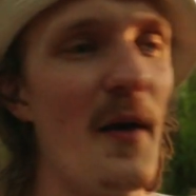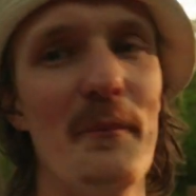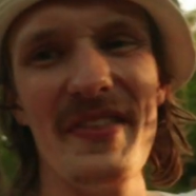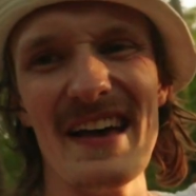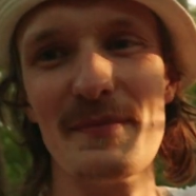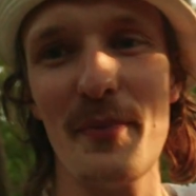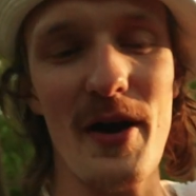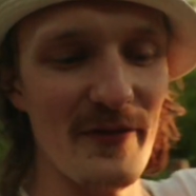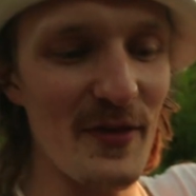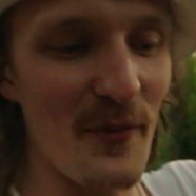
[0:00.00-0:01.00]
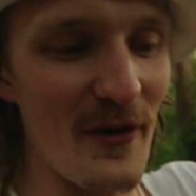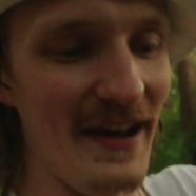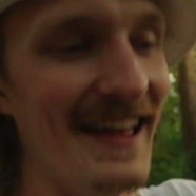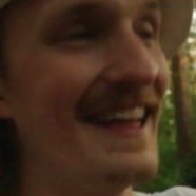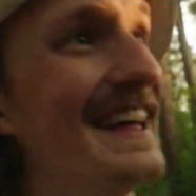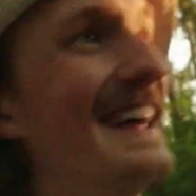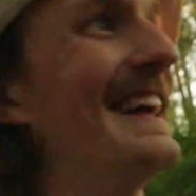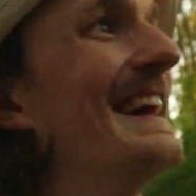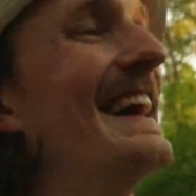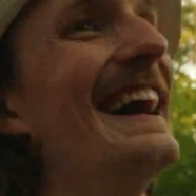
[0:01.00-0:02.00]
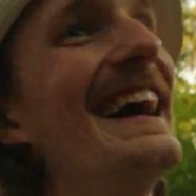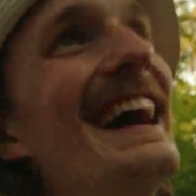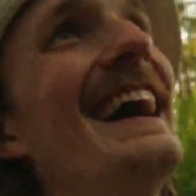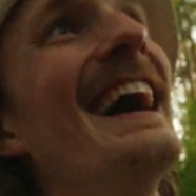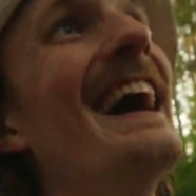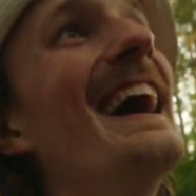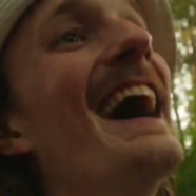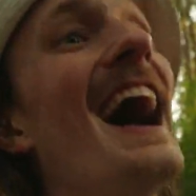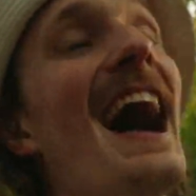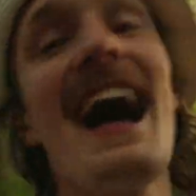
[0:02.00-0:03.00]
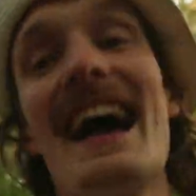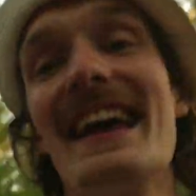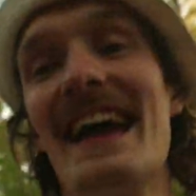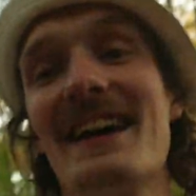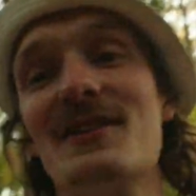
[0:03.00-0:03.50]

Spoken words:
but that's apart from the point. I can't